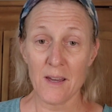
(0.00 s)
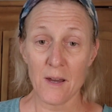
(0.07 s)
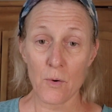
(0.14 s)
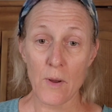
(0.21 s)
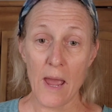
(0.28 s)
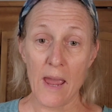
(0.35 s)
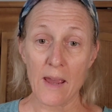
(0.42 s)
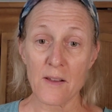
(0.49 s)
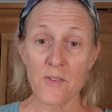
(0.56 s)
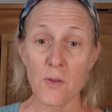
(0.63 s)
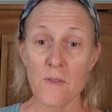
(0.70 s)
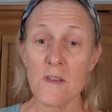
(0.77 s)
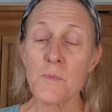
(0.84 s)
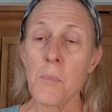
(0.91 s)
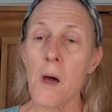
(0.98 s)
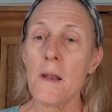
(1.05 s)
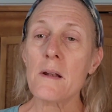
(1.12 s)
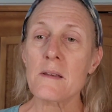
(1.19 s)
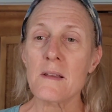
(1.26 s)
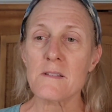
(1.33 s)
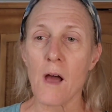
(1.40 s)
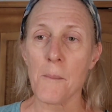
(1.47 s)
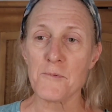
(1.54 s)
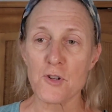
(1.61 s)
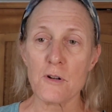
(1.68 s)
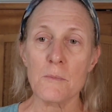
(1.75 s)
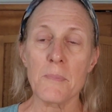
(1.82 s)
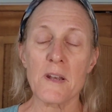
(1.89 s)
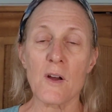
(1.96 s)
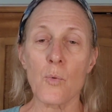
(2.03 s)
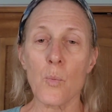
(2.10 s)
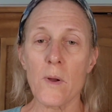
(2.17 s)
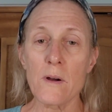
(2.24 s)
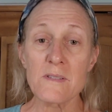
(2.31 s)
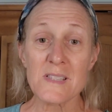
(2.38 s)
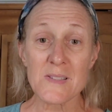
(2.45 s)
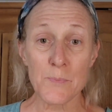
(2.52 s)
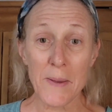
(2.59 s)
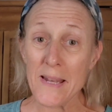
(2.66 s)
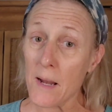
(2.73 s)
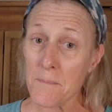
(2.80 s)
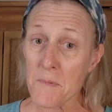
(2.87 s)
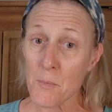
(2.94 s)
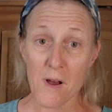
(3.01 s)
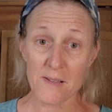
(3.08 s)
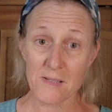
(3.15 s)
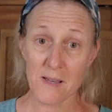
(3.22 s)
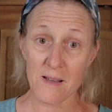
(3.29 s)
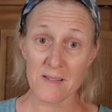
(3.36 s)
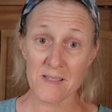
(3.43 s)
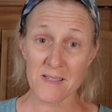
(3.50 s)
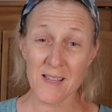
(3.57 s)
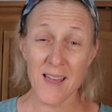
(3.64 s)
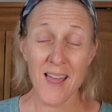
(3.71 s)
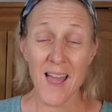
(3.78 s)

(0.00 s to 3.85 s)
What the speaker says: Okay, so this product is optional, but it will speed up the process